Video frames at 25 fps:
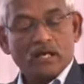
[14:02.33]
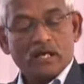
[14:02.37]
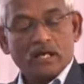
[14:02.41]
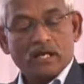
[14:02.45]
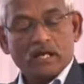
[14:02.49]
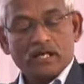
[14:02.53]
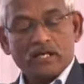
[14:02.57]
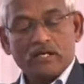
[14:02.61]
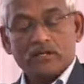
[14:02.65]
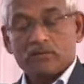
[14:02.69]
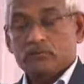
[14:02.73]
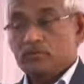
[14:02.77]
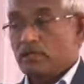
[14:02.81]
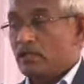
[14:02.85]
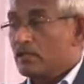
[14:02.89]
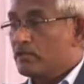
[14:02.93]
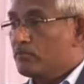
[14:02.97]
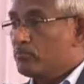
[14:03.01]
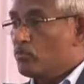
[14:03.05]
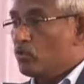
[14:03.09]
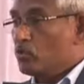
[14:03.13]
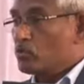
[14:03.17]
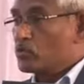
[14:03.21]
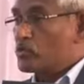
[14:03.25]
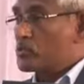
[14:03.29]
and
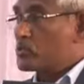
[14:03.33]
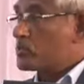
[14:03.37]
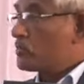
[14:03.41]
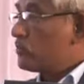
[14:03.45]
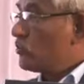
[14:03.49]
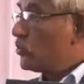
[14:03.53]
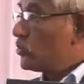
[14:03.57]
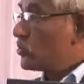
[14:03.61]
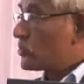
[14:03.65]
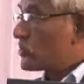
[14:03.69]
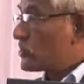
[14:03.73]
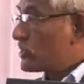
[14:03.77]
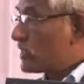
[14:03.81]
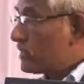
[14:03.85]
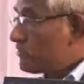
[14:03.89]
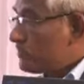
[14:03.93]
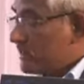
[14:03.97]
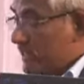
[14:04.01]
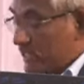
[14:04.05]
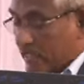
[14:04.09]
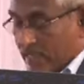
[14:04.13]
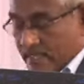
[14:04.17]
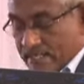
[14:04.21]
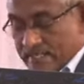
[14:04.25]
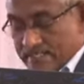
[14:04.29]
most of
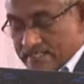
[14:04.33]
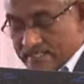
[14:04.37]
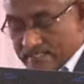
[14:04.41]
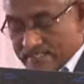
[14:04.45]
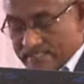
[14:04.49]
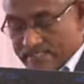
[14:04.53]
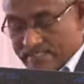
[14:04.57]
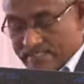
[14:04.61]
the cases